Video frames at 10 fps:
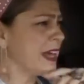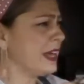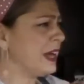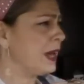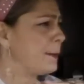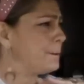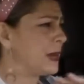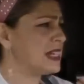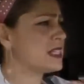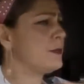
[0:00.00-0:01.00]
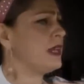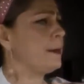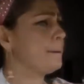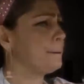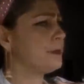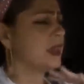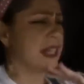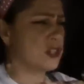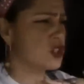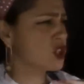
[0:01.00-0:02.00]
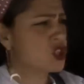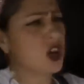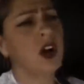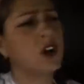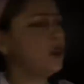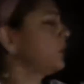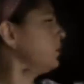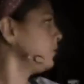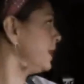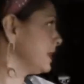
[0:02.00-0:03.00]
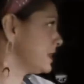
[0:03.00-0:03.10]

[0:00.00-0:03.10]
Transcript: page that was about this show is nowhere to be found.